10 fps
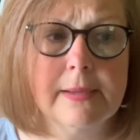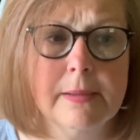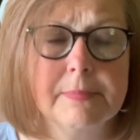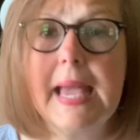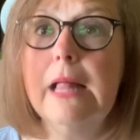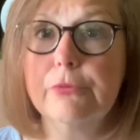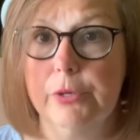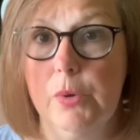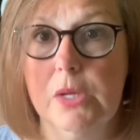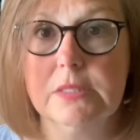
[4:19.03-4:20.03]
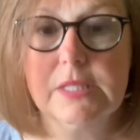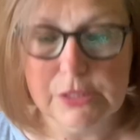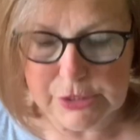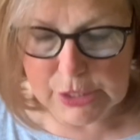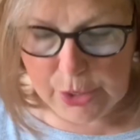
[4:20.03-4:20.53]
gallery walls,
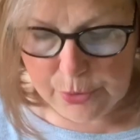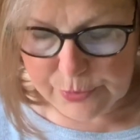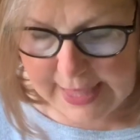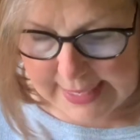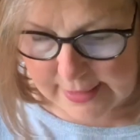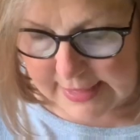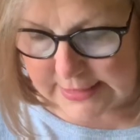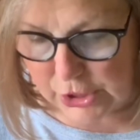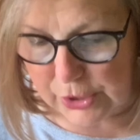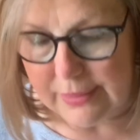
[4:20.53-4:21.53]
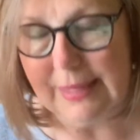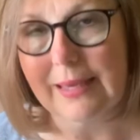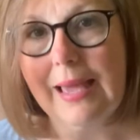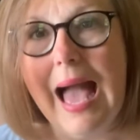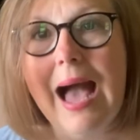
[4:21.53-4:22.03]
so that's a good
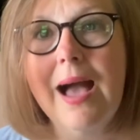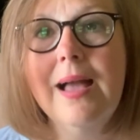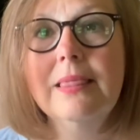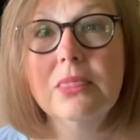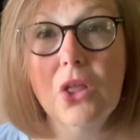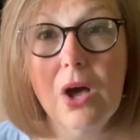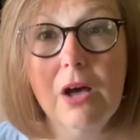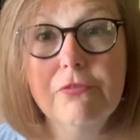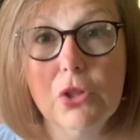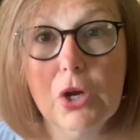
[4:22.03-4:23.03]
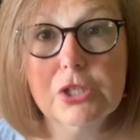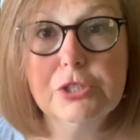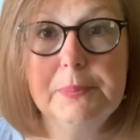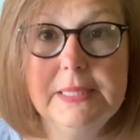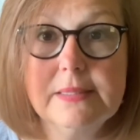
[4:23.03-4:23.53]
thing. I love large
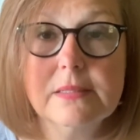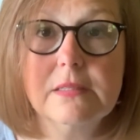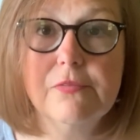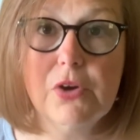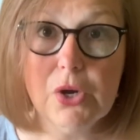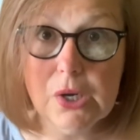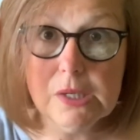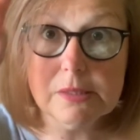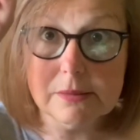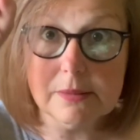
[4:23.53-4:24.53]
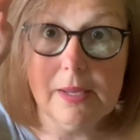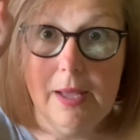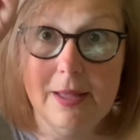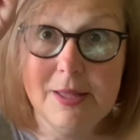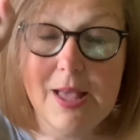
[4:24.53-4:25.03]
pieces of art,
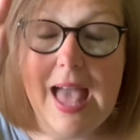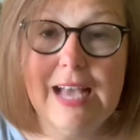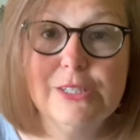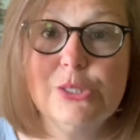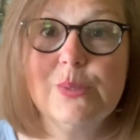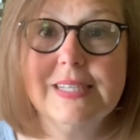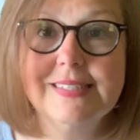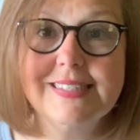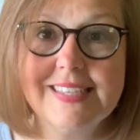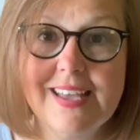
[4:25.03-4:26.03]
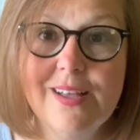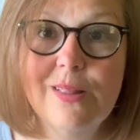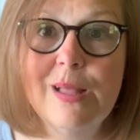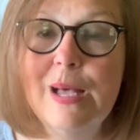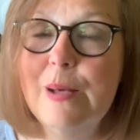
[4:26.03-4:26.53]
as you can
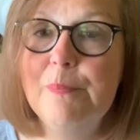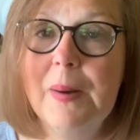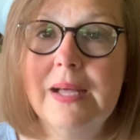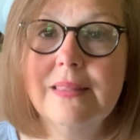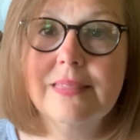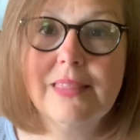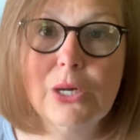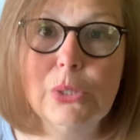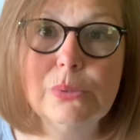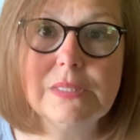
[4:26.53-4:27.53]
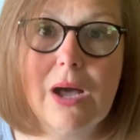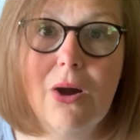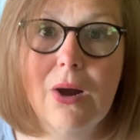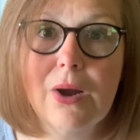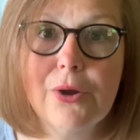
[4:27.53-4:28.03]
tell, but those
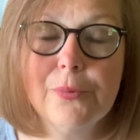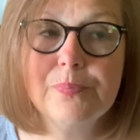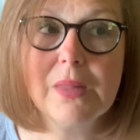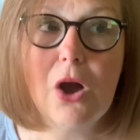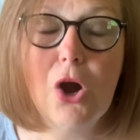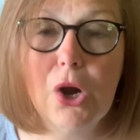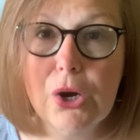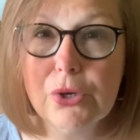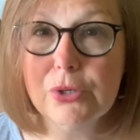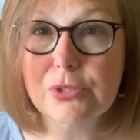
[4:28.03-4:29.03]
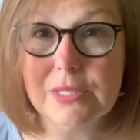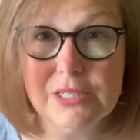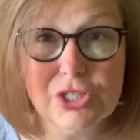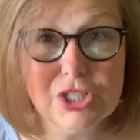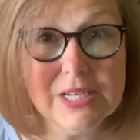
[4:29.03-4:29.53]
are harder
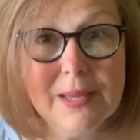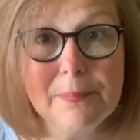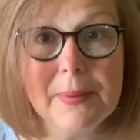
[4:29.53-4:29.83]
to ship.